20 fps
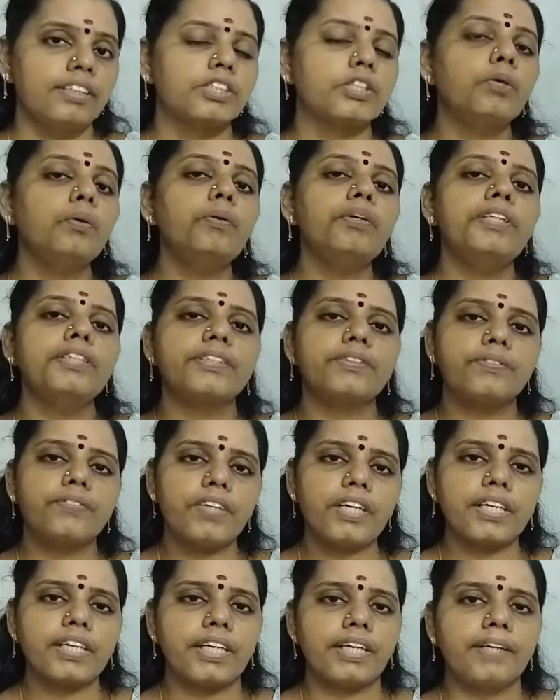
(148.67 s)
school is
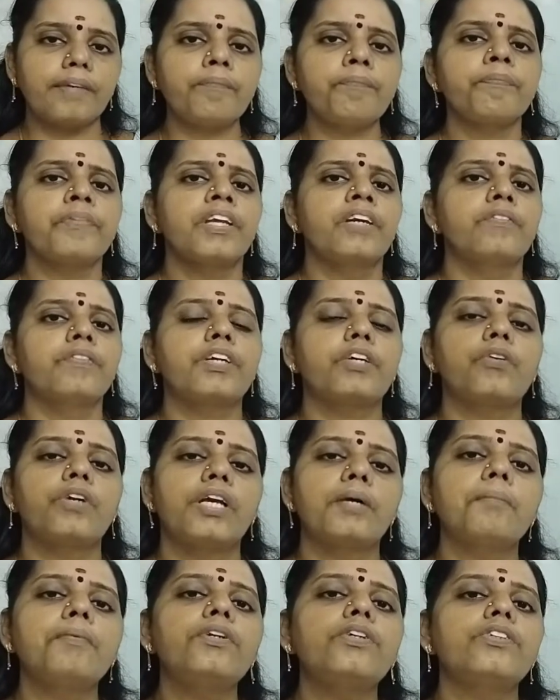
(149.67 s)
working, we could
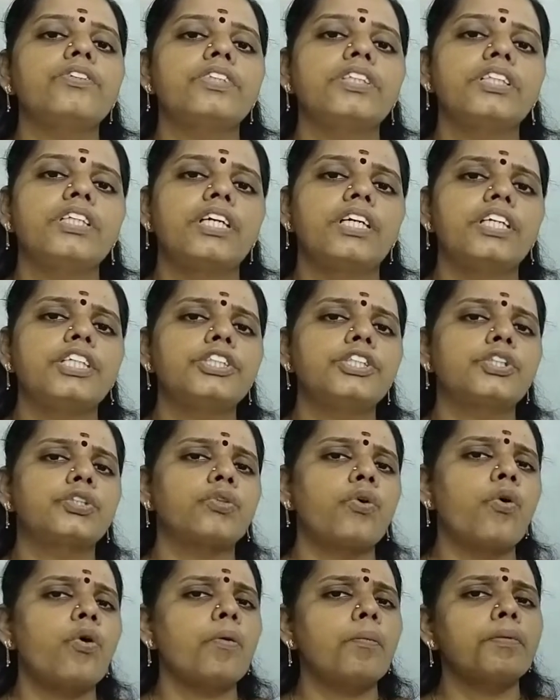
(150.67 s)
able to hear
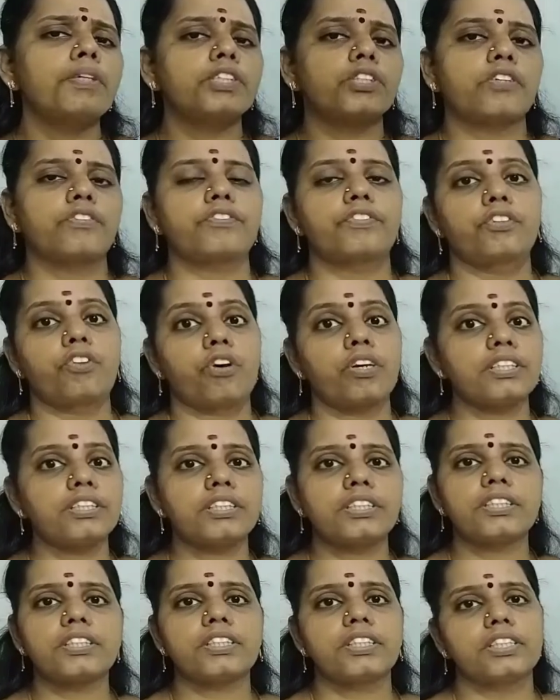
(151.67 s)
so much of
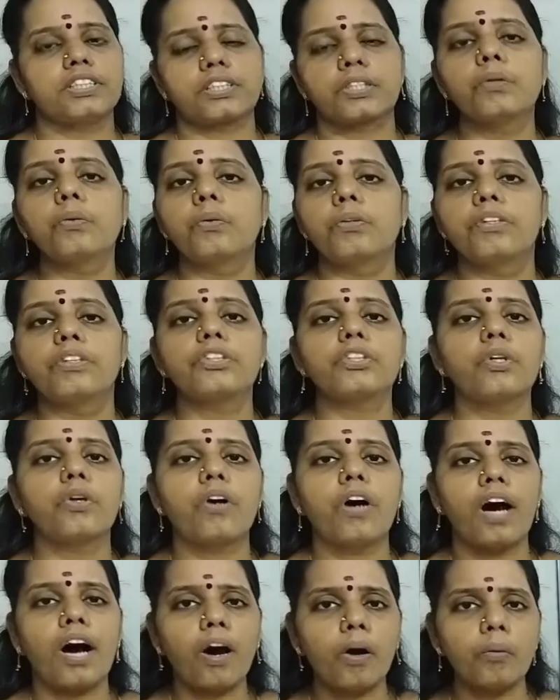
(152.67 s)
noises in the school.
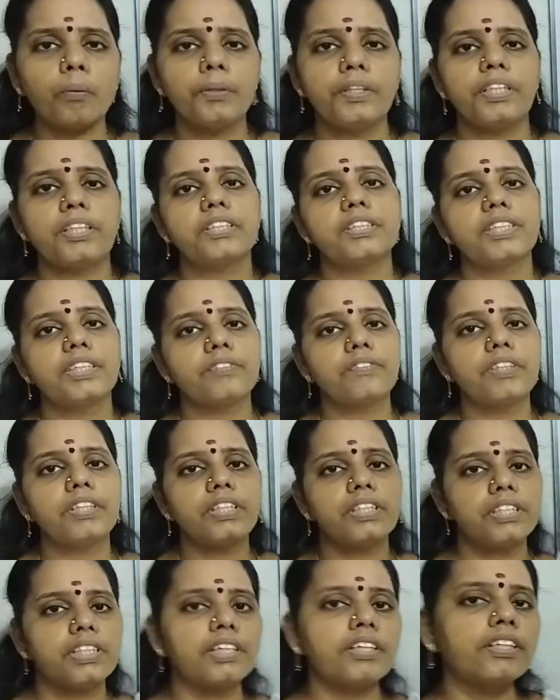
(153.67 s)
So how it is
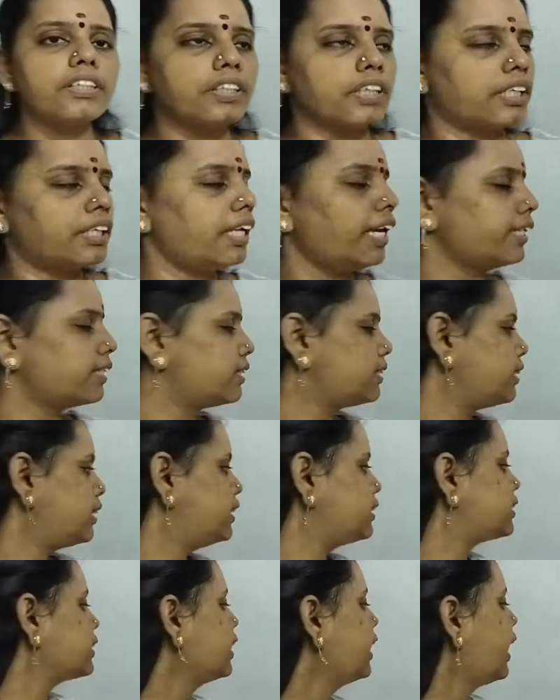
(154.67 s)
given here in the text
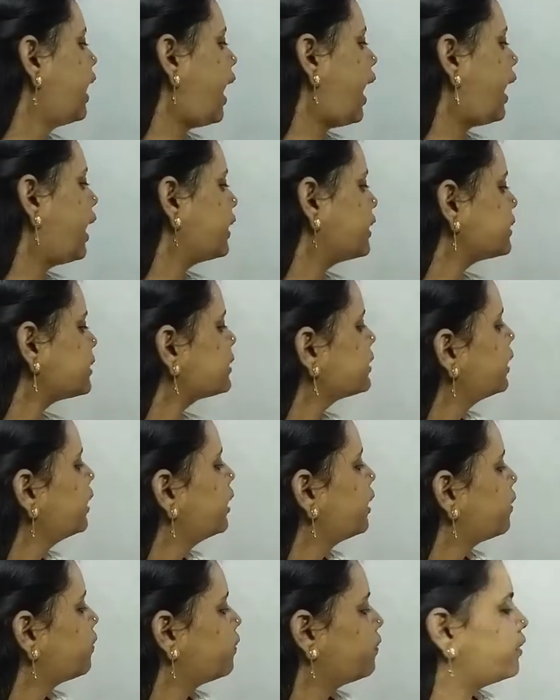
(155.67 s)
is as
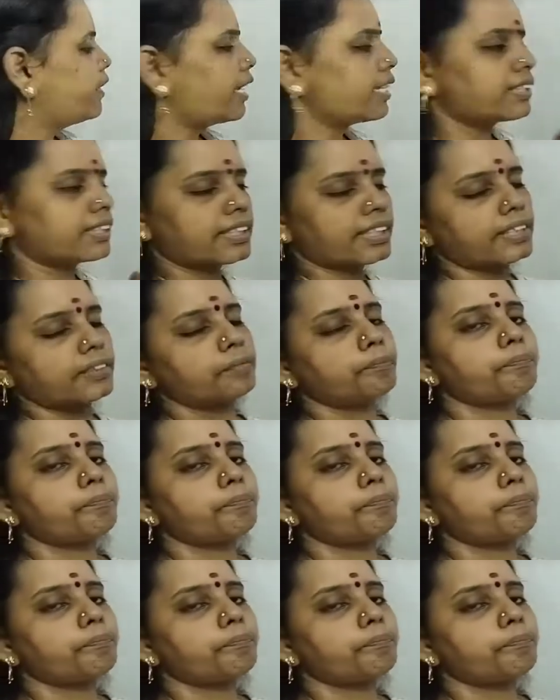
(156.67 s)
a desk,